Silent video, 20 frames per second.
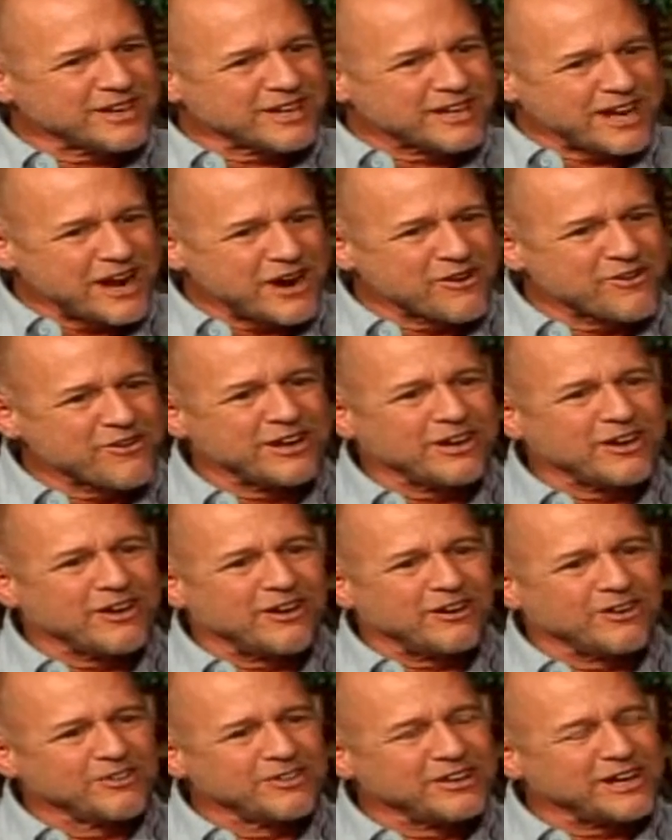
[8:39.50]
carrying
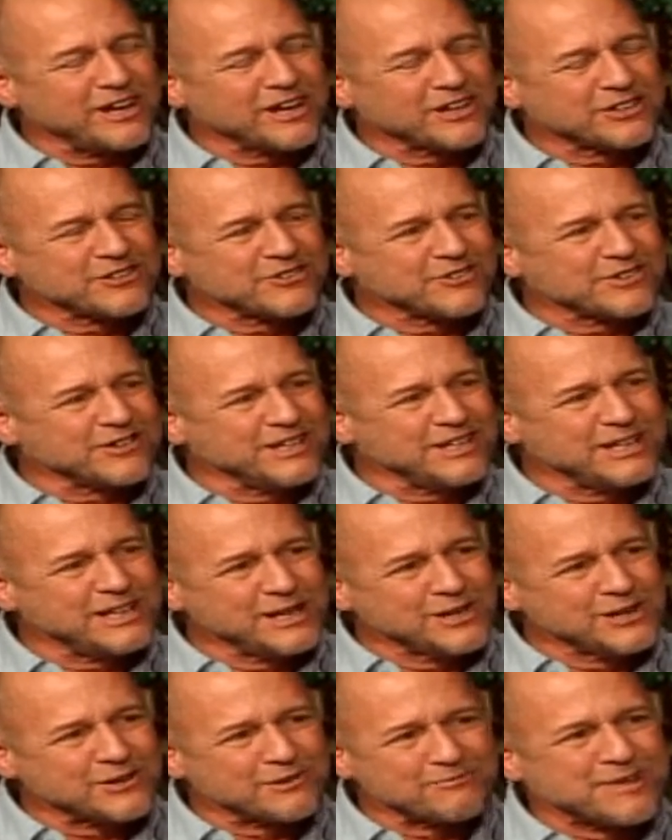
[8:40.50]
all the extra
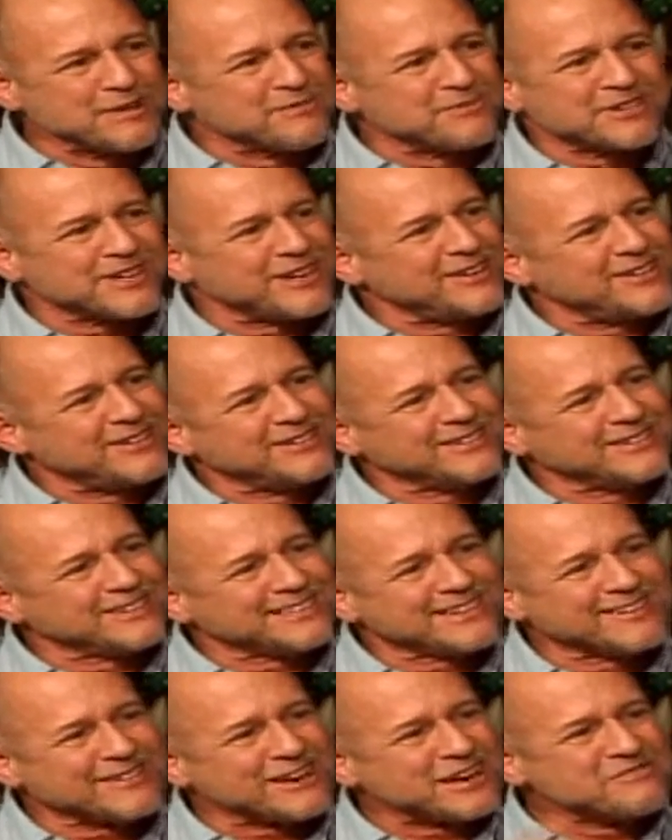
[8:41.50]
gear. People say, oh, it's
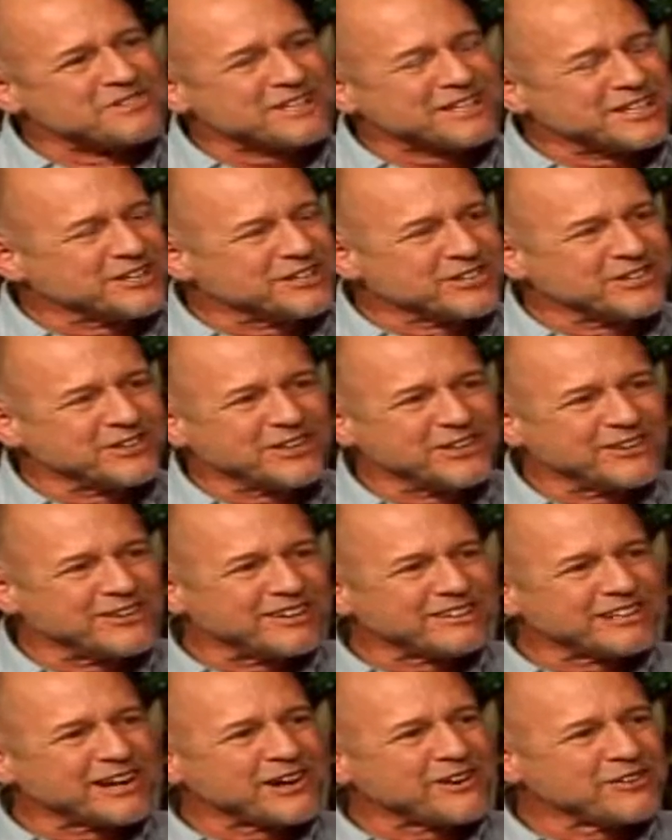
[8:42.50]
great with digital, you don't
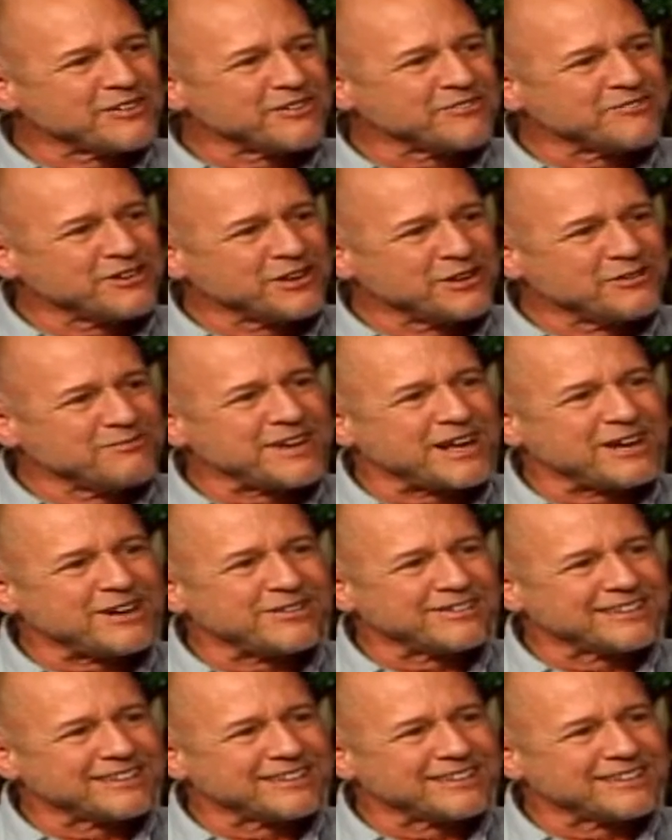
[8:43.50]
have to carry the film now.